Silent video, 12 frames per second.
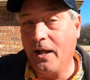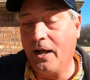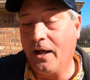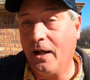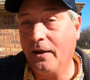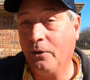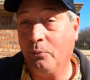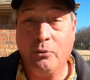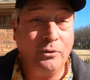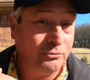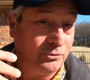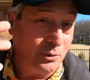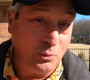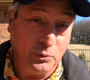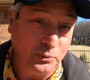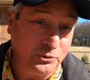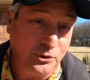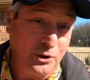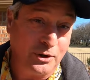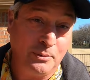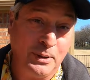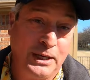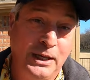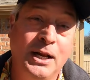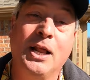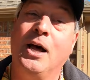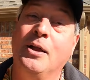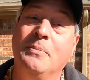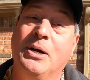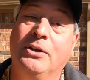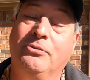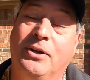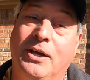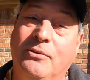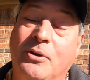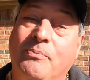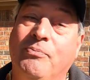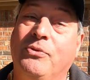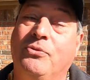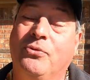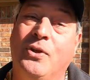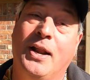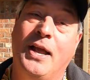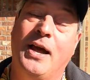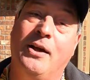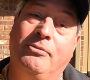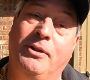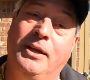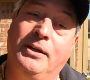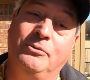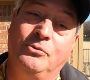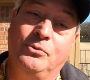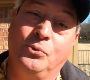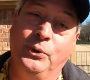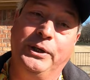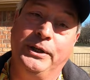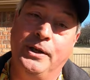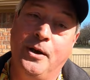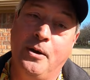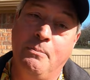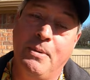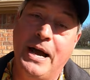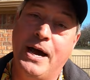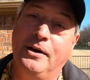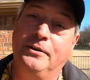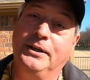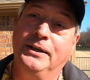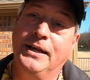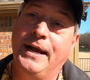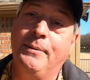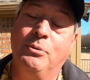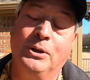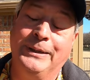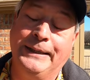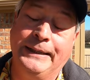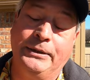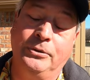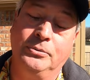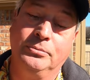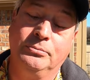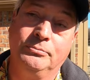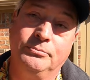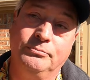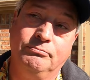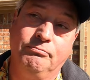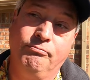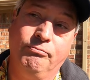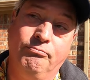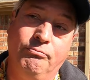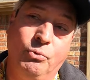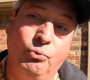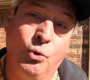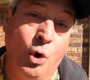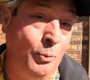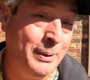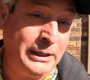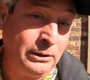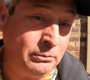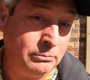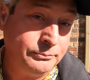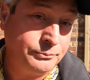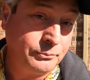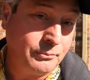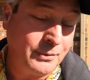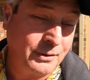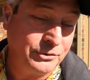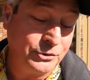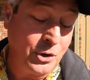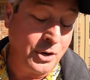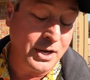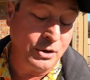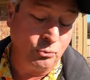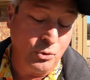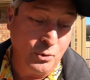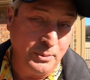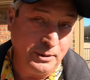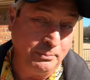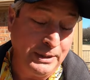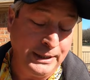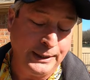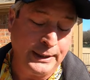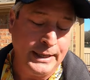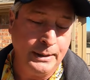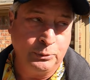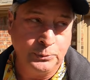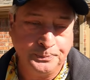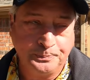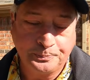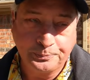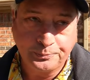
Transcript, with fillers: uh, there were, someone was talking about Elon Musk having sent out that tweet about enabling roaming, Starlink roaming being enabled.